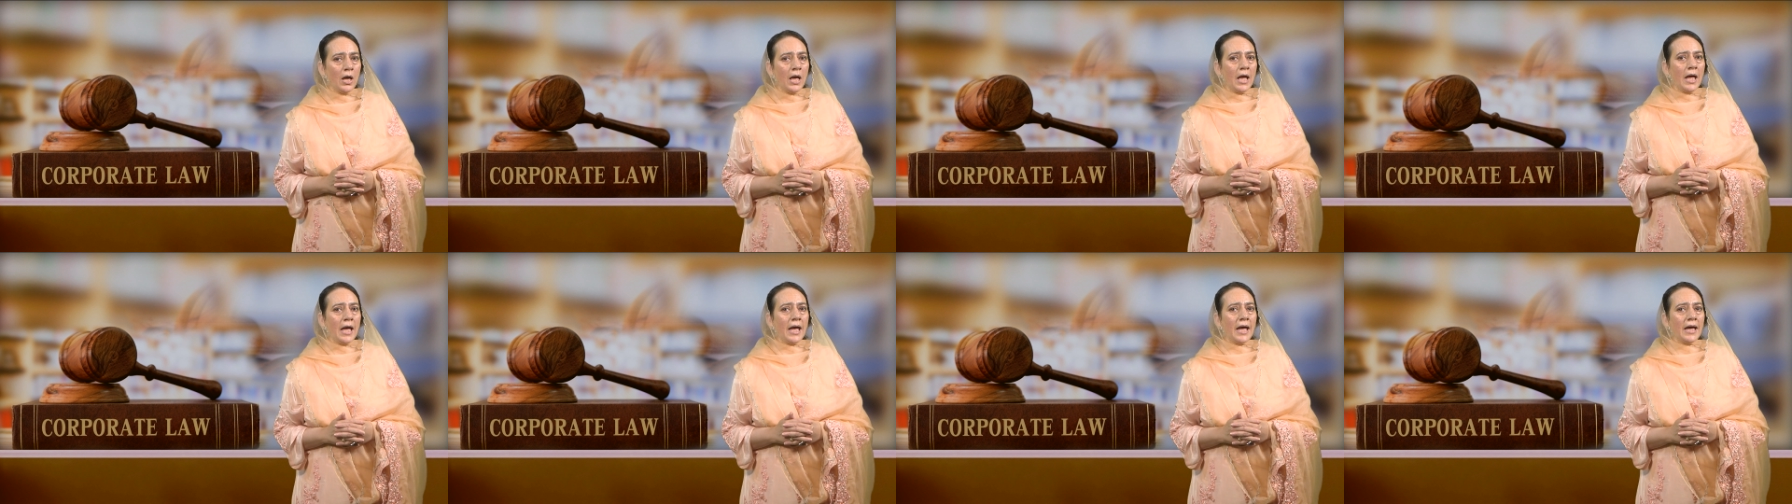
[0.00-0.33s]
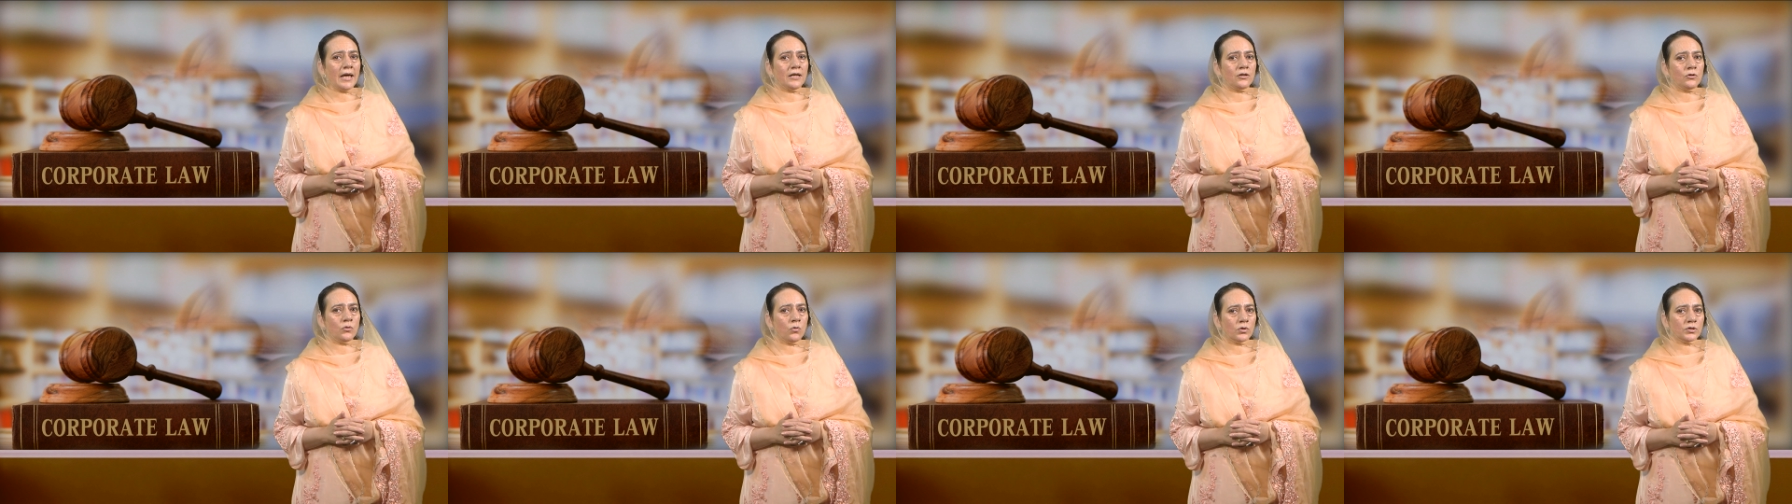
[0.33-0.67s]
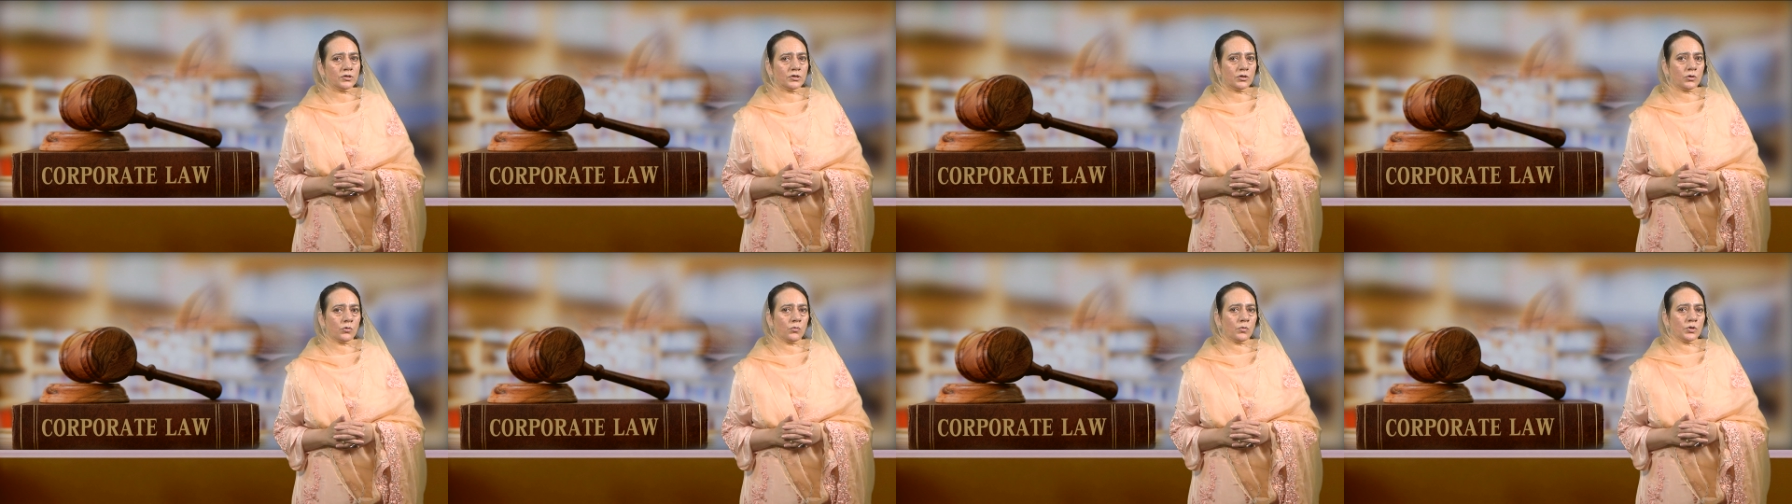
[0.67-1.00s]
and
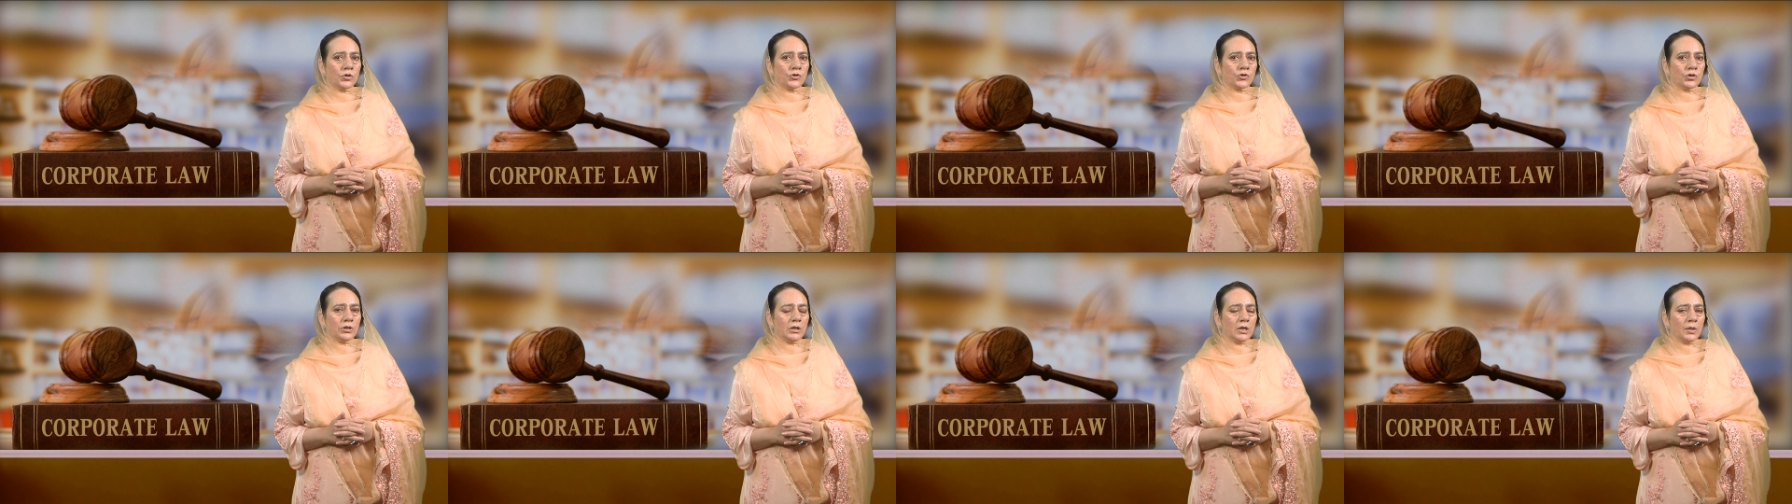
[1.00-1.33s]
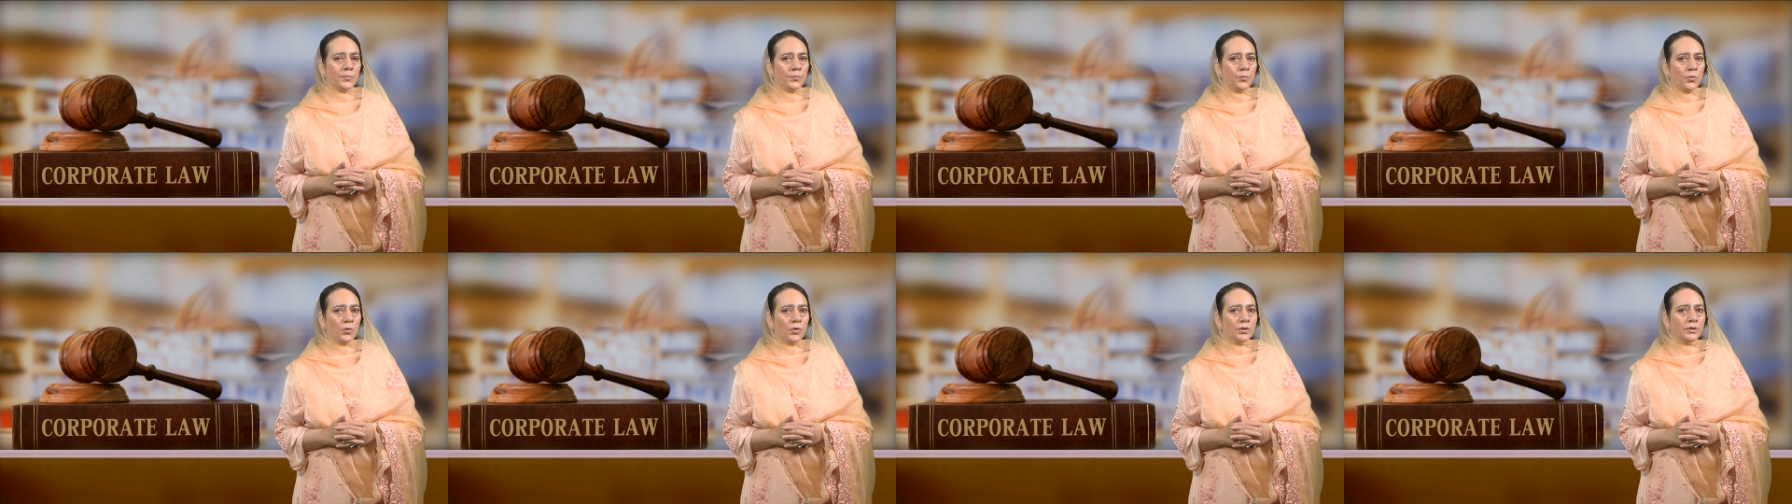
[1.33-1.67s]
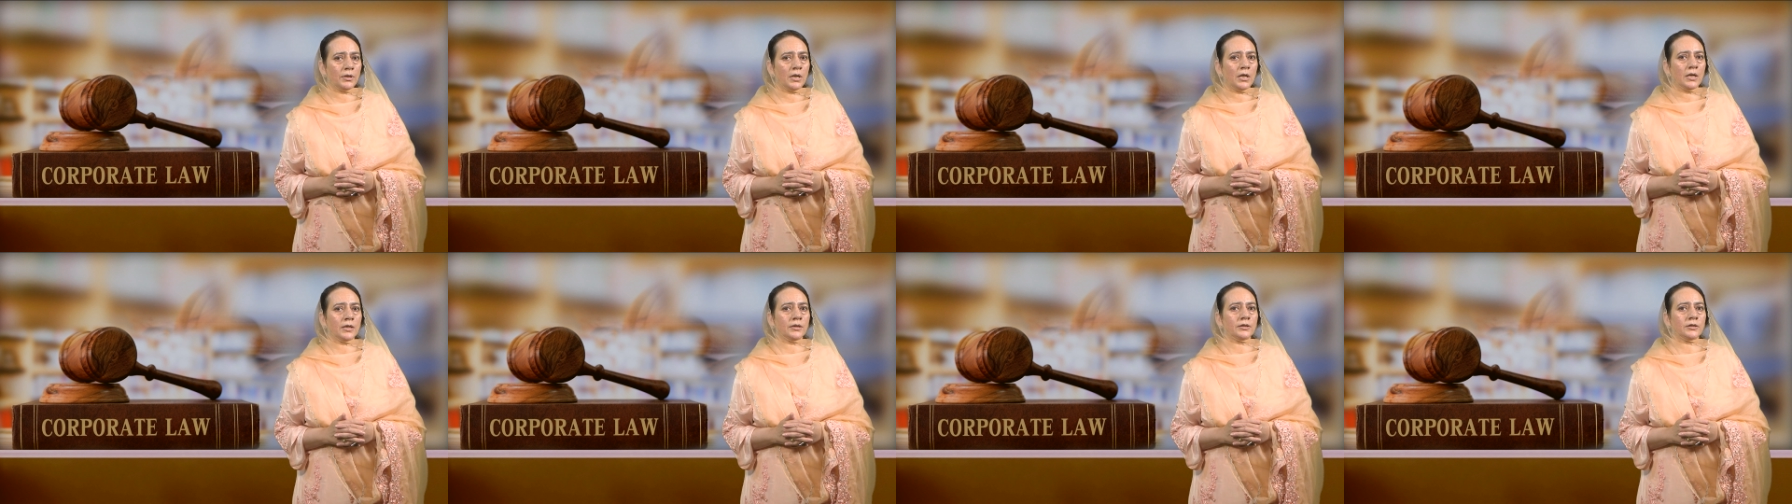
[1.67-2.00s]
consequential upon
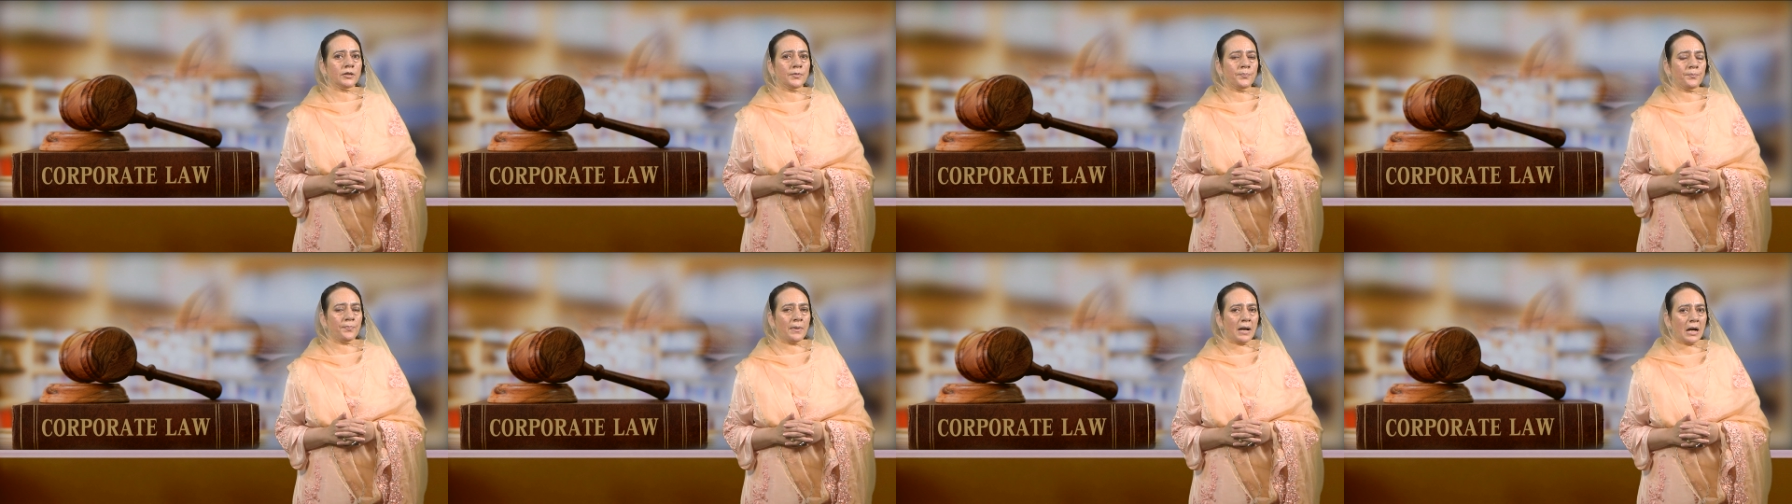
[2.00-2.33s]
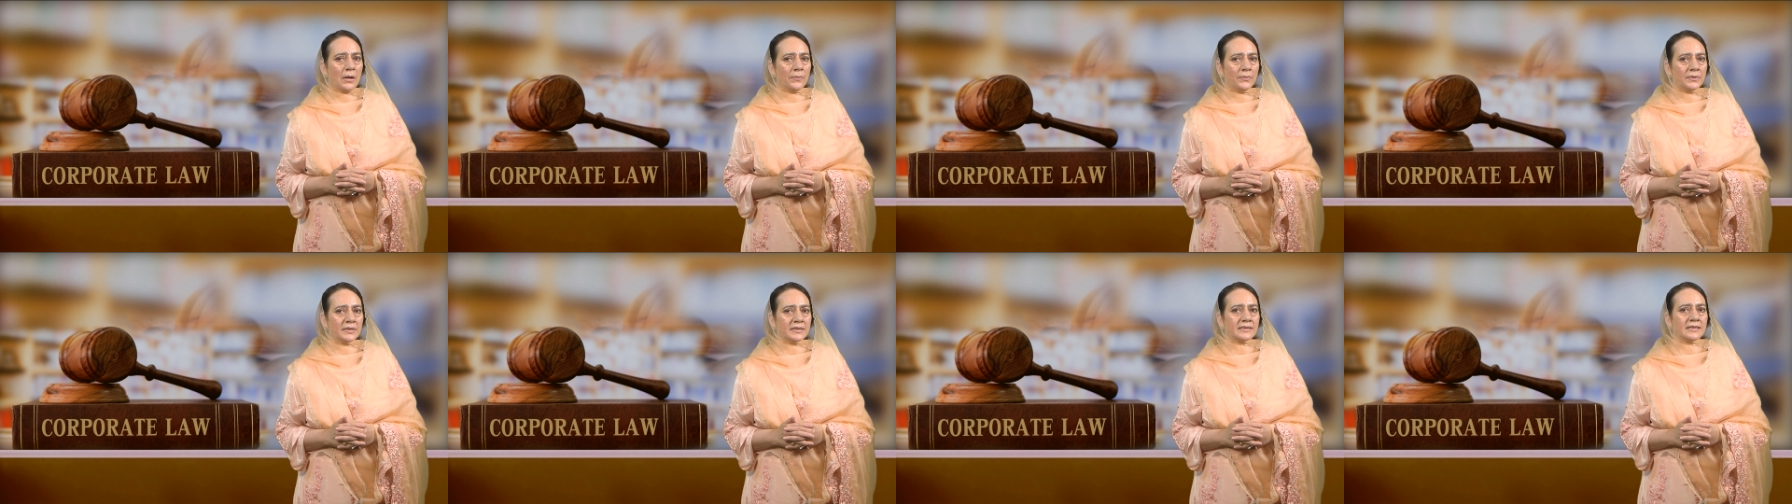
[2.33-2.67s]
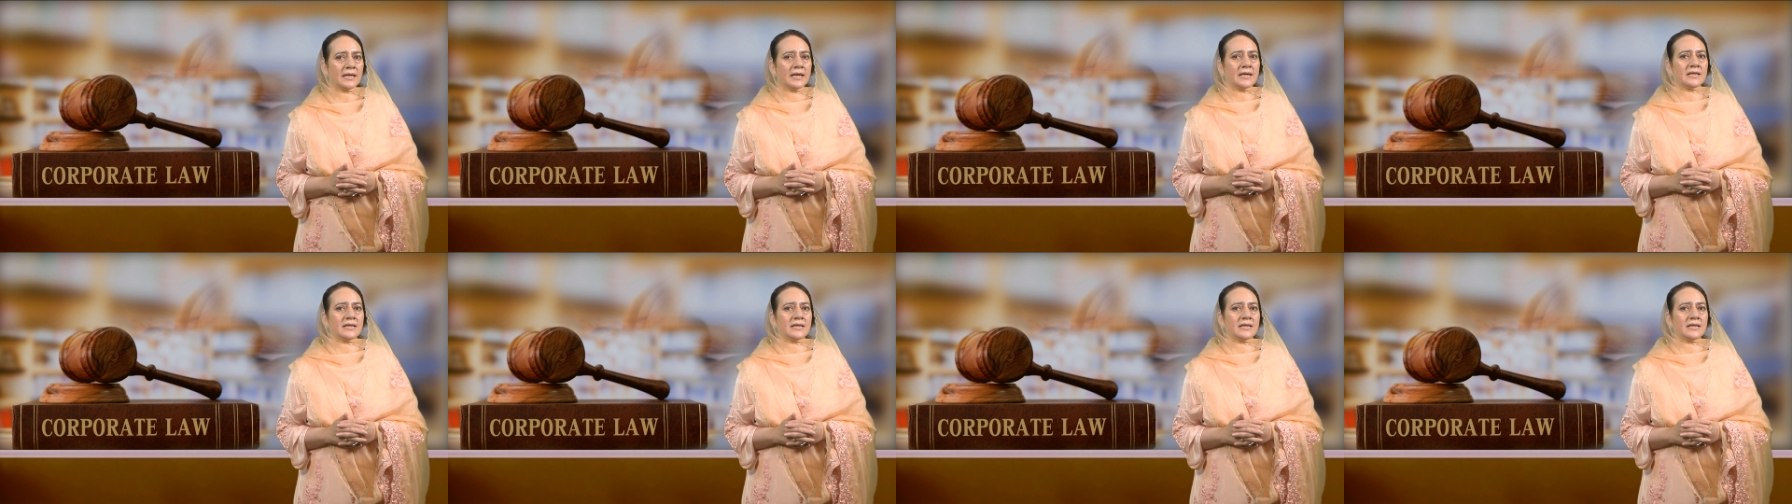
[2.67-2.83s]
the powers